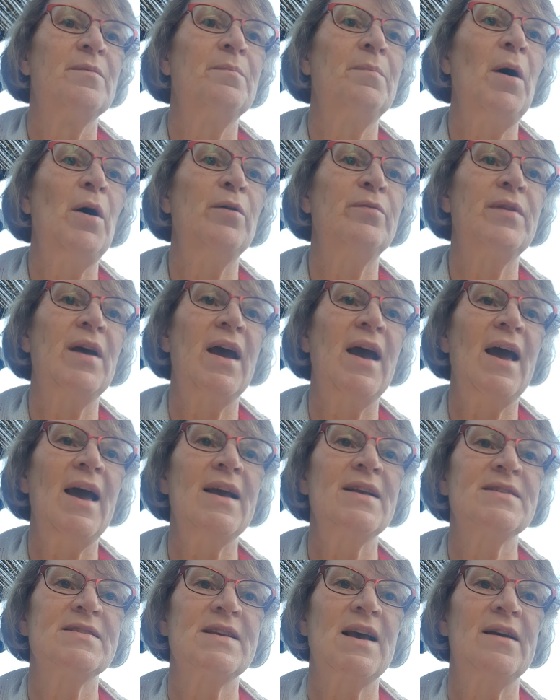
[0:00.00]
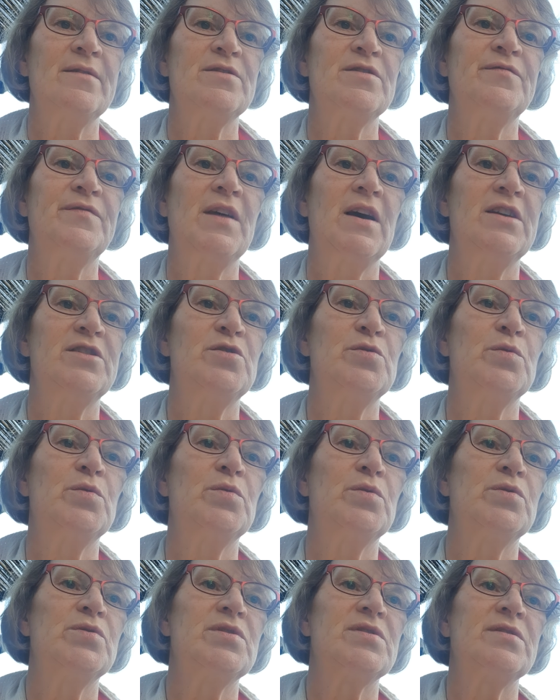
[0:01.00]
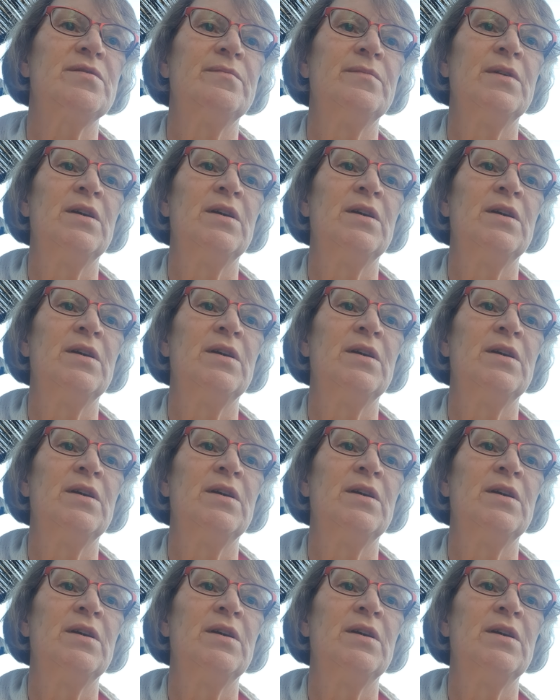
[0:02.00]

poked their heads out of their doors.